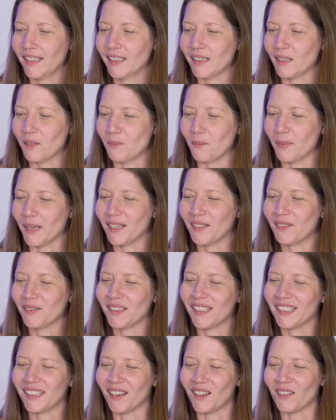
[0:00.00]
The
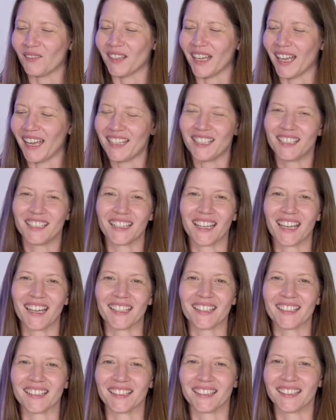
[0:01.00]
benefit of
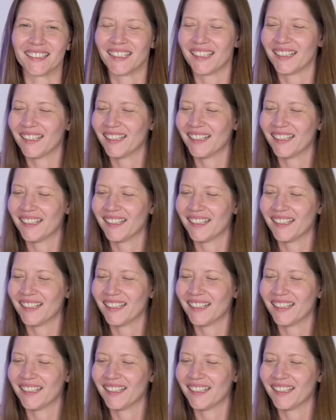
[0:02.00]
education.